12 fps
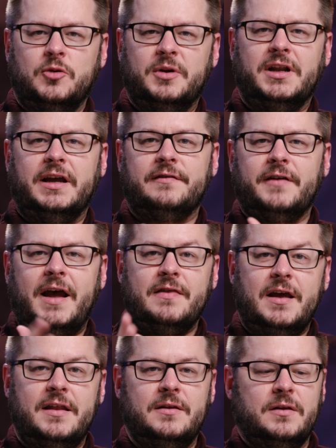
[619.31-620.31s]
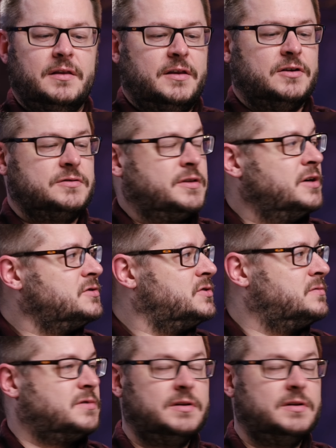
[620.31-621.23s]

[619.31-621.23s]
you believe? And then they're, they're,